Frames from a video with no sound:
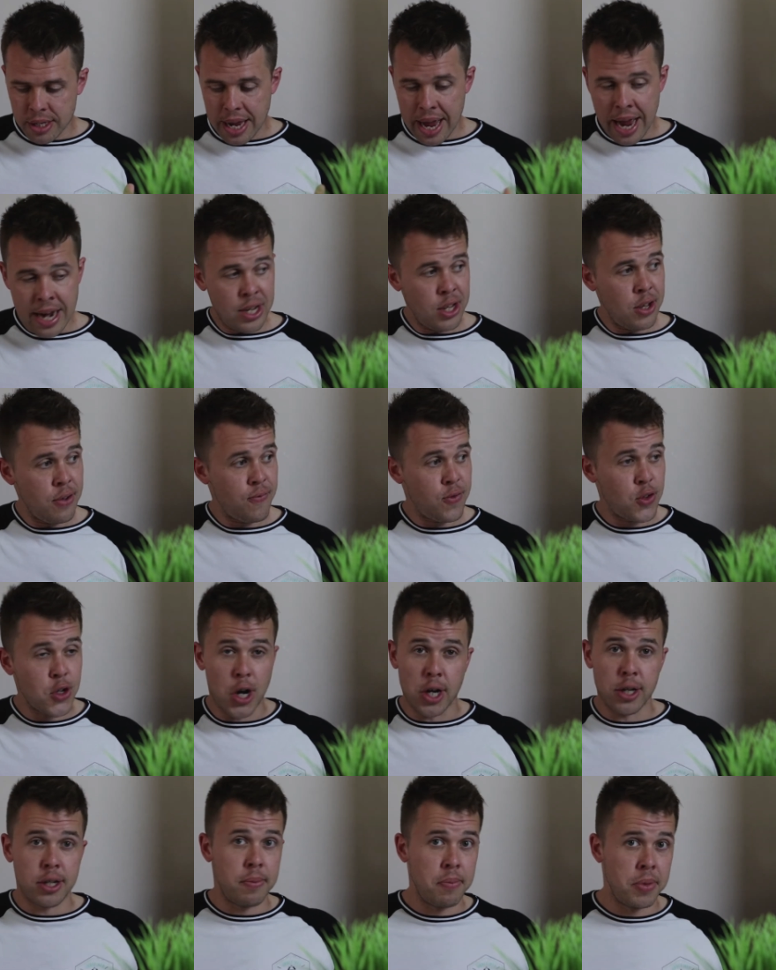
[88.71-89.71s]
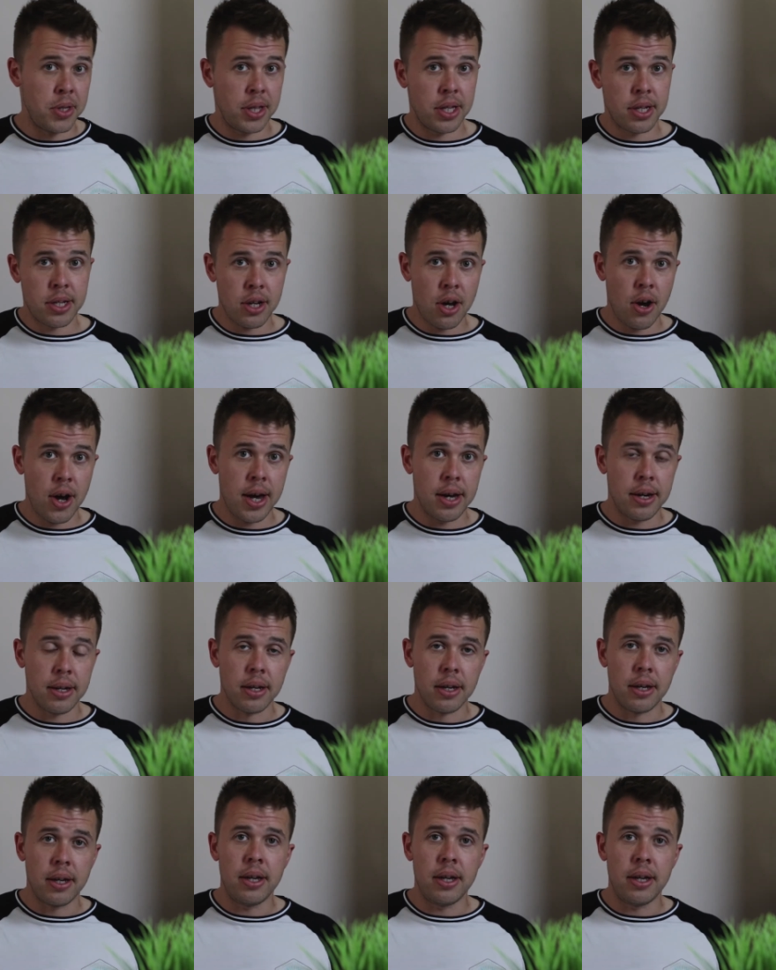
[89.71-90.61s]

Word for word: and you've tossed them to the side?